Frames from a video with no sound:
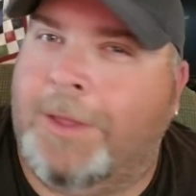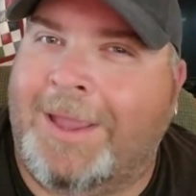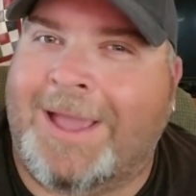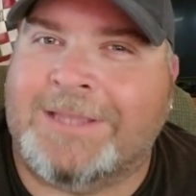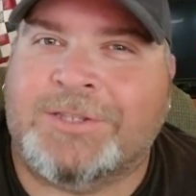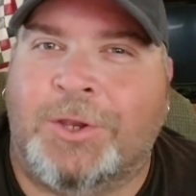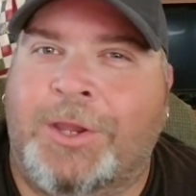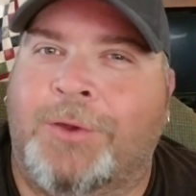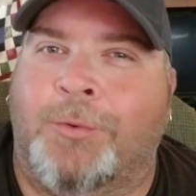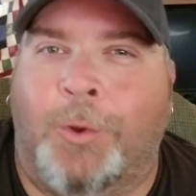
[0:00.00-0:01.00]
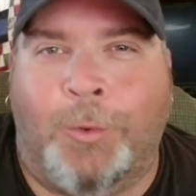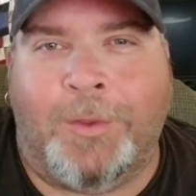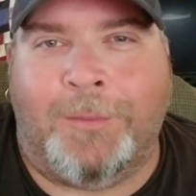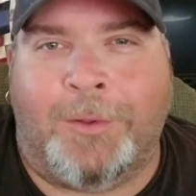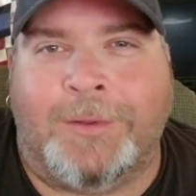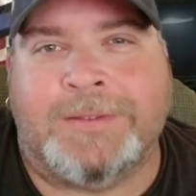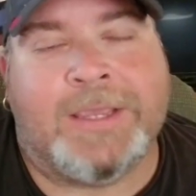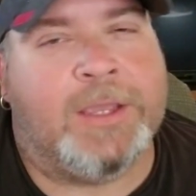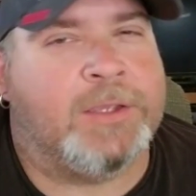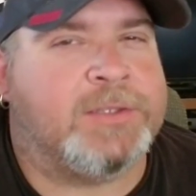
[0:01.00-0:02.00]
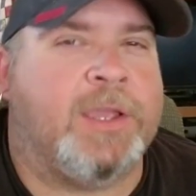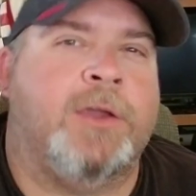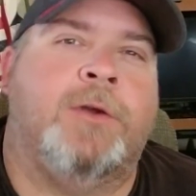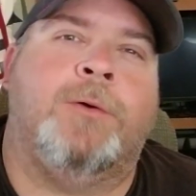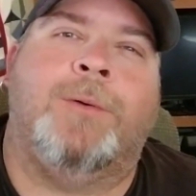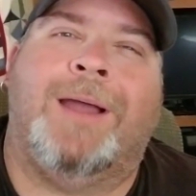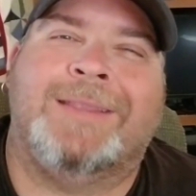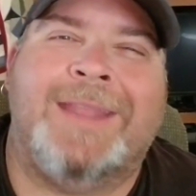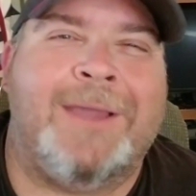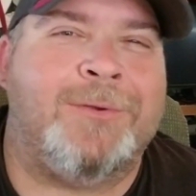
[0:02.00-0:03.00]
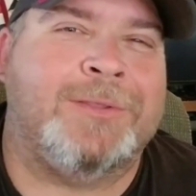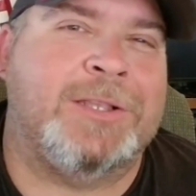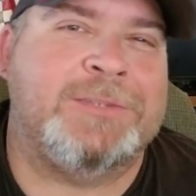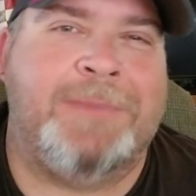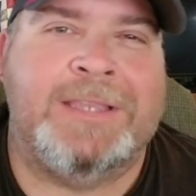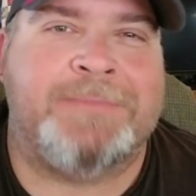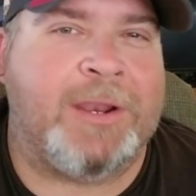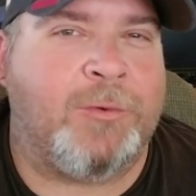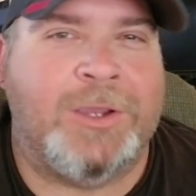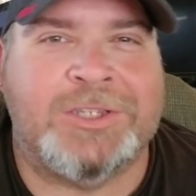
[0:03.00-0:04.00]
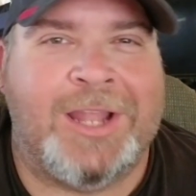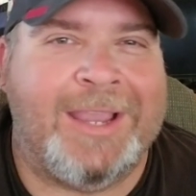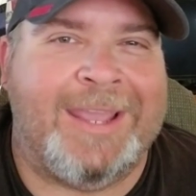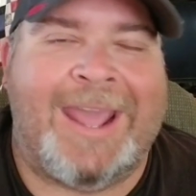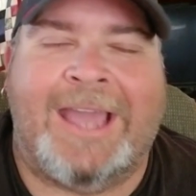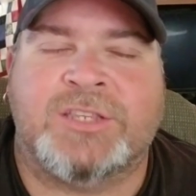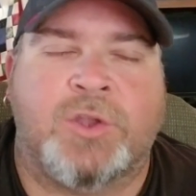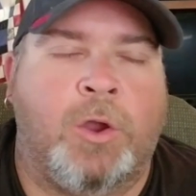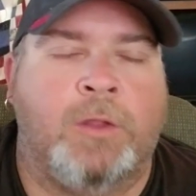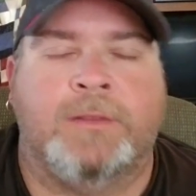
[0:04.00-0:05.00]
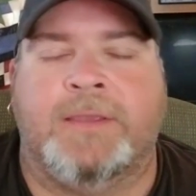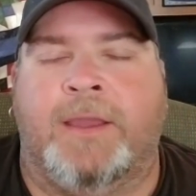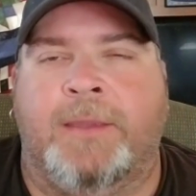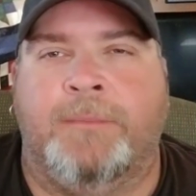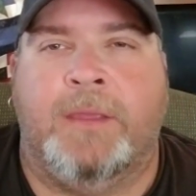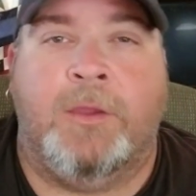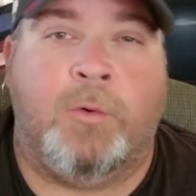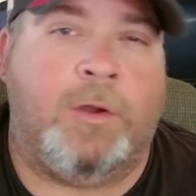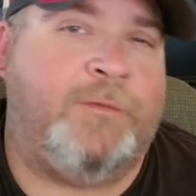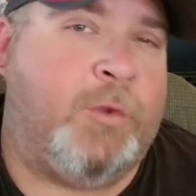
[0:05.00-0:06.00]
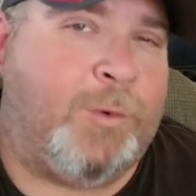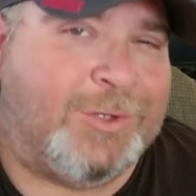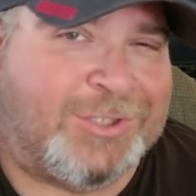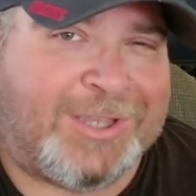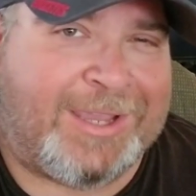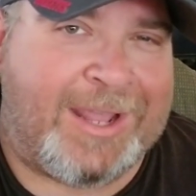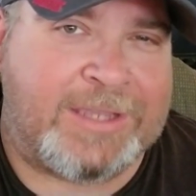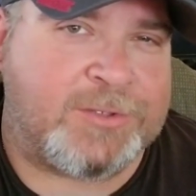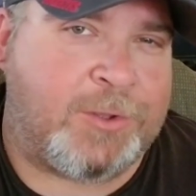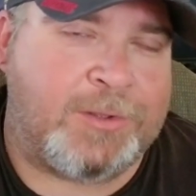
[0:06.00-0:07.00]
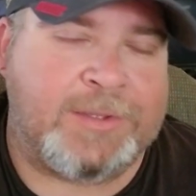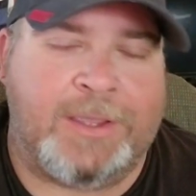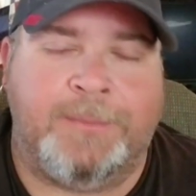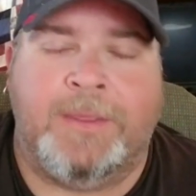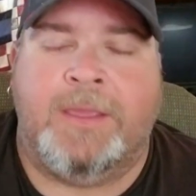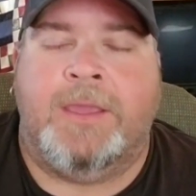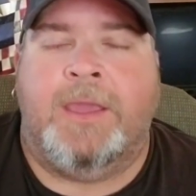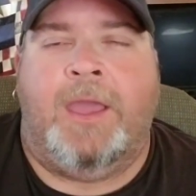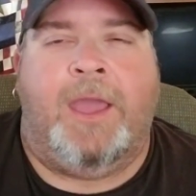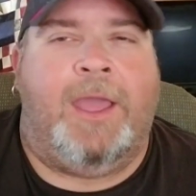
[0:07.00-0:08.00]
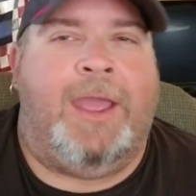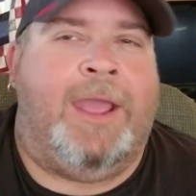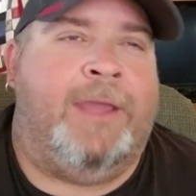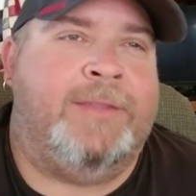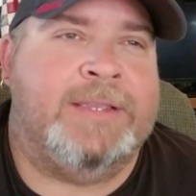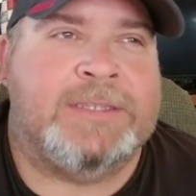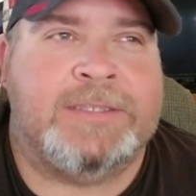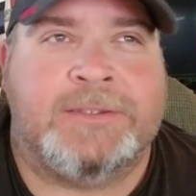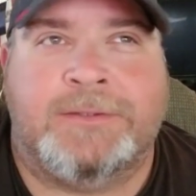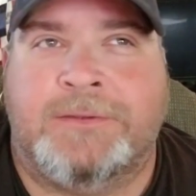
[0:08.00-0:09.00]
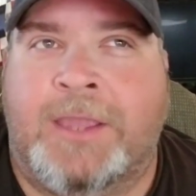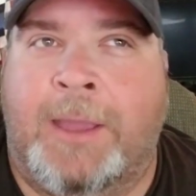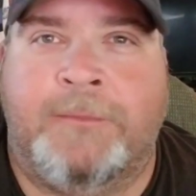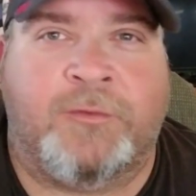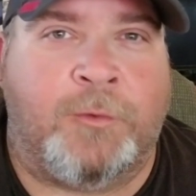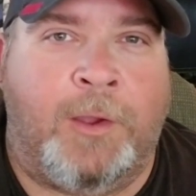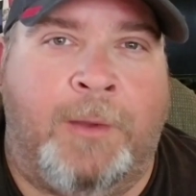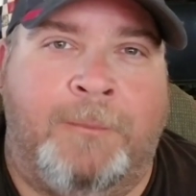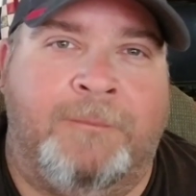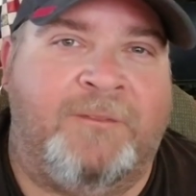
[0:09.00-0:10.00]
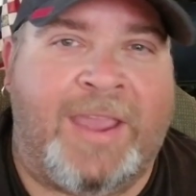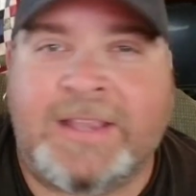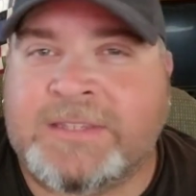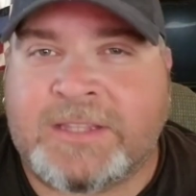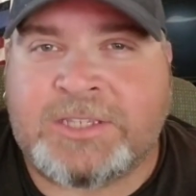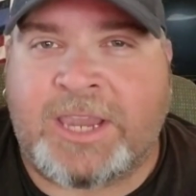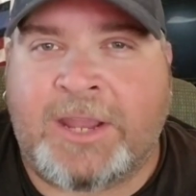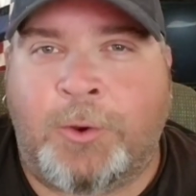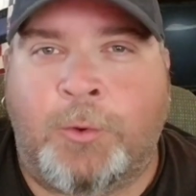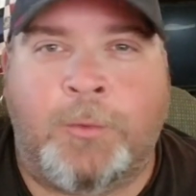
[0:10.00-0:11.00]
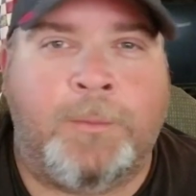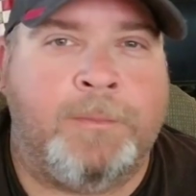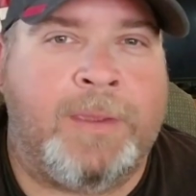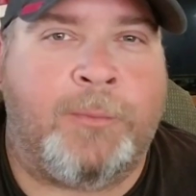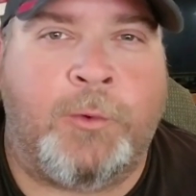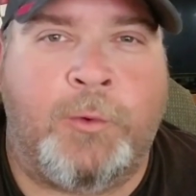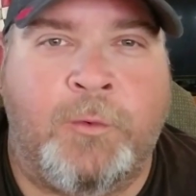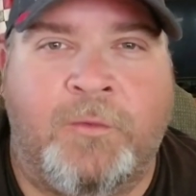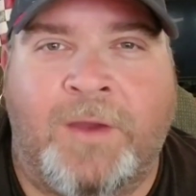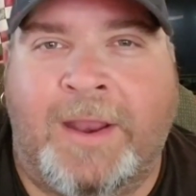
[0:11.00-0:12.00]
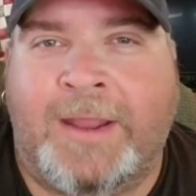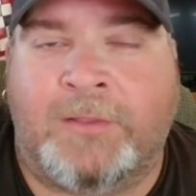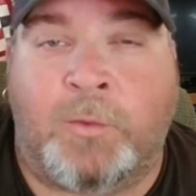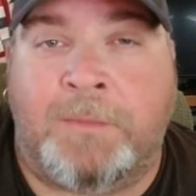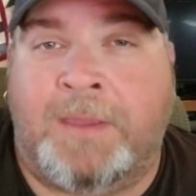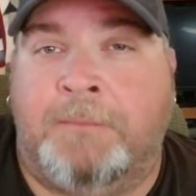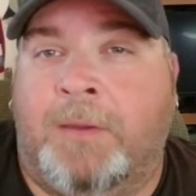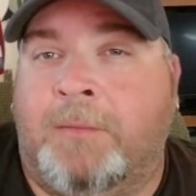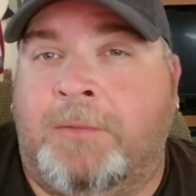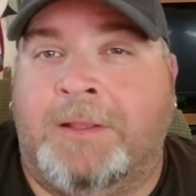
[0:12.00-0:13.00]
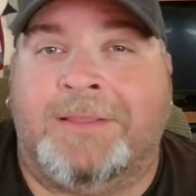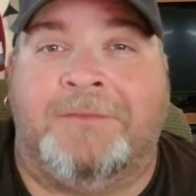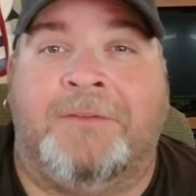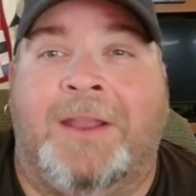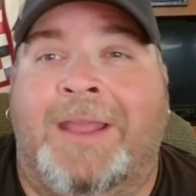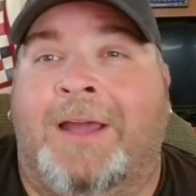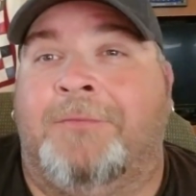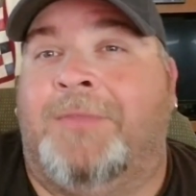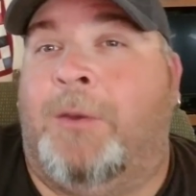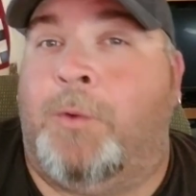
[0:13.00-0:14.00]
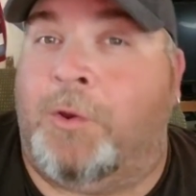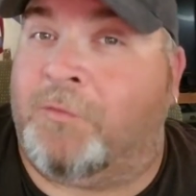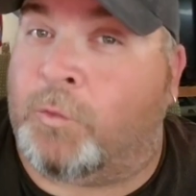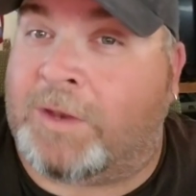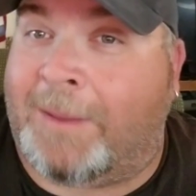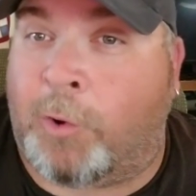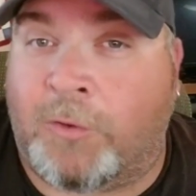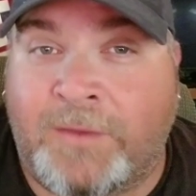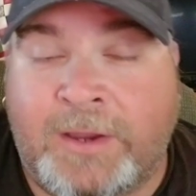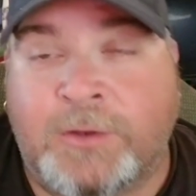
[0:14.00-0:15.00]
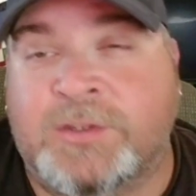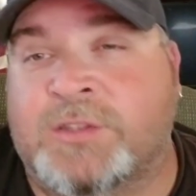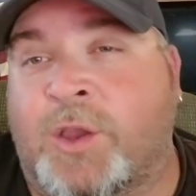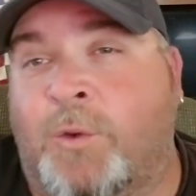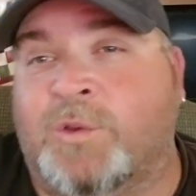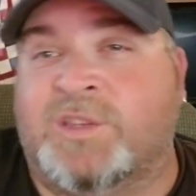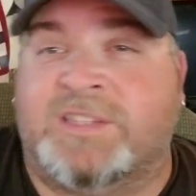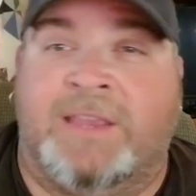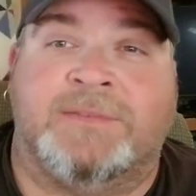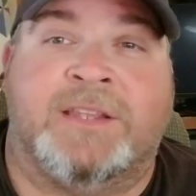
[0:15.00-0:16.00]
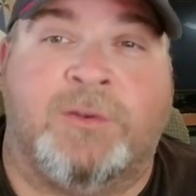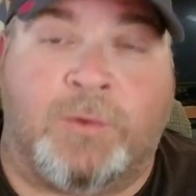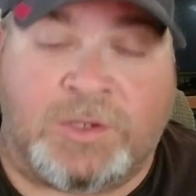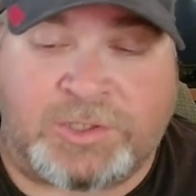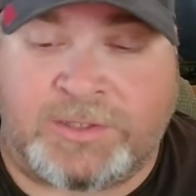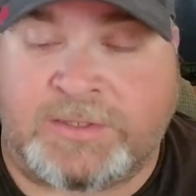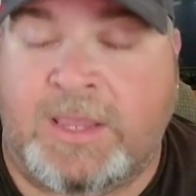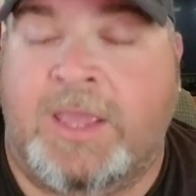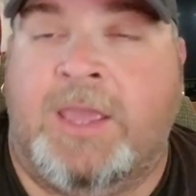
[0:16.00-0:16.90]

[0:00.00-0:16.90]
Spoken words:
Hey guys, Tony here, rolling with the Bolins. So today I want to touch base about a question I get asked all the time. Well, a few questions I get asked all the time. And this comes from fans of the channel, people who find out that we meet in public, that find out that we are full-time RVers. It's always the same set of questions.